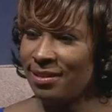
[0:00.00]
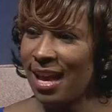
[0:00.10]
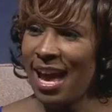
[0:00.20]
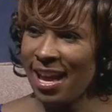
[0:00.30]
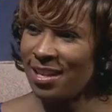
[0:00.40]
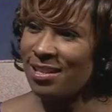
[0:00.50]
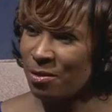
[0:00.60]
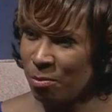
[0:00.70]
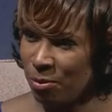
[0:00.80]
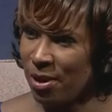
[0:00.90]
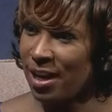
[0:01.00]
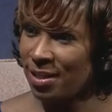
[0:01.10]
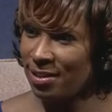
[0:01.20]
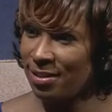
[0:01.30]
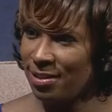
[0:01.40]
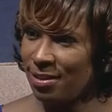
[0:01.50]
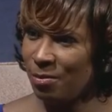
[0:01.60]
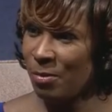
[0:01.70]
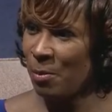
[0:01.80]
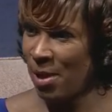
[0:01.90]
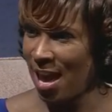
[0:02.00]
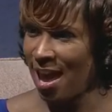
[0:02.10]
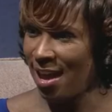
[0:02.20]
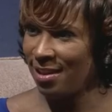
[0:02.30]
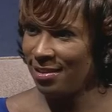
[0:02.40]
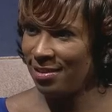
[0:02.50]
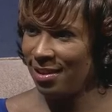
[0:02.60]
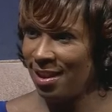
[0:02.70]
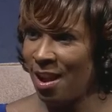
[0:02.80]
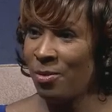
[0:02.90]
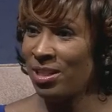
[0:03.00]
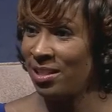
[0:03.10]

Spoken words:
I had suppressed my past, and I was an